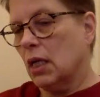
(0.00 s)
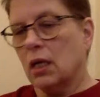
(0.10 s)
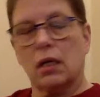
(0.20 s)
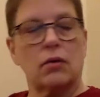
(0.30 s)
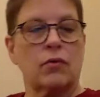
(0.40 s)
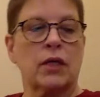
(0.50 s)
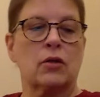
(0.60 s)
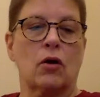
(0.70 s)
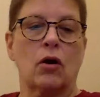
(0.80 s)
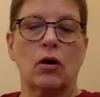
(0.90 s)
ring the
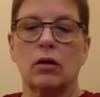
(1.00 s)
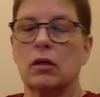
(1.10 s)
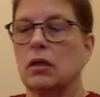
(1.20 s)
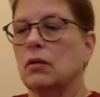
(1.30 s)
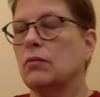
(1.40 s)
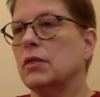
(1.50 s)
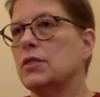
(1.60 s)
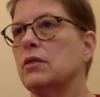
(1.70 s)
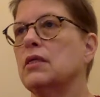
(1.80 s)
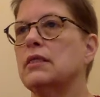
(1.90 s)
gong,
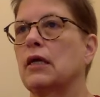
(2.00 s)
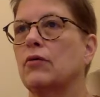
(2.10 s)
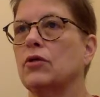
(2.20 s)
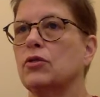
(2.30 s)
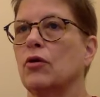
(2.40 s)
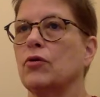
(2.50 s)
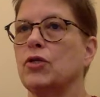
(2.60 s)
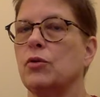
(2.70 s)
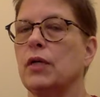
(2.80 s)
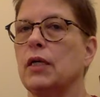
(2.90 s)
listen to the sound as long as
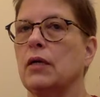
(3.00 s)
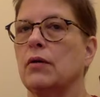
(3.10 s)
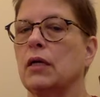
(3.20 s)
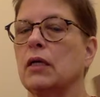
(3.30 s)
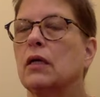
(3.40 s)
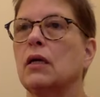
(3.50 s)
you can hear it,